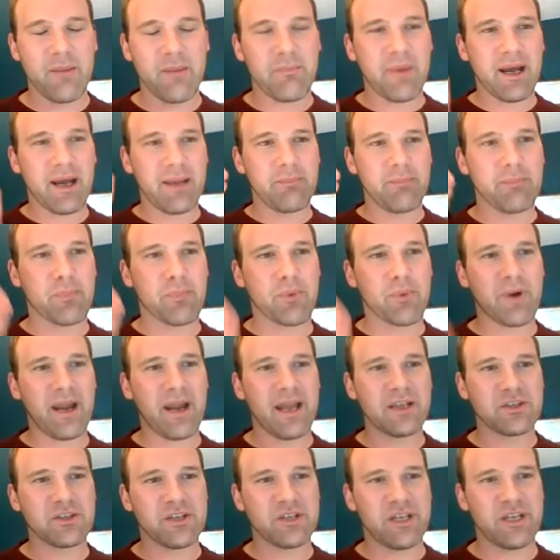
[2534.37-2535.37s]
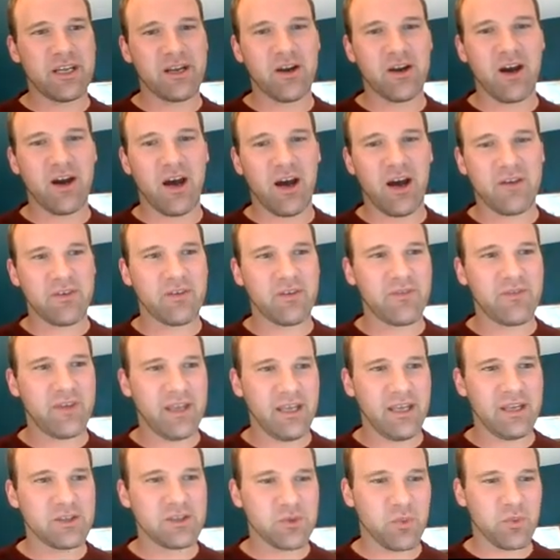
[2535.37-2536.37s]
by branching off of
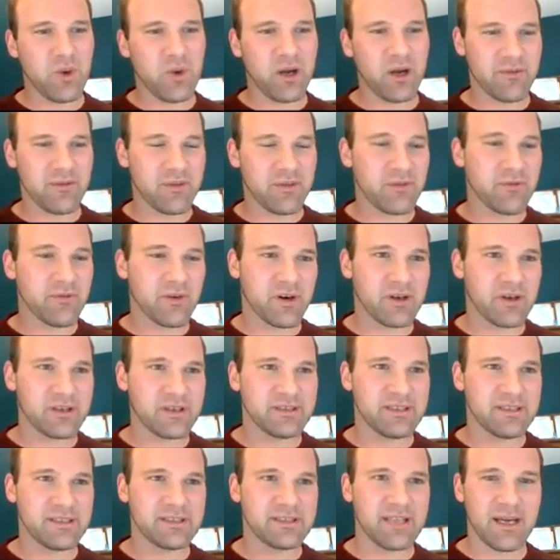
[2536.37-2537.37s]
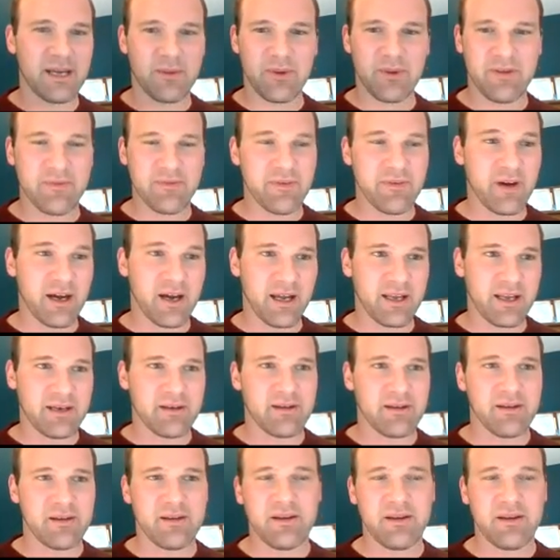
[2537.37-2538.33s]
each one of the vertices that we find.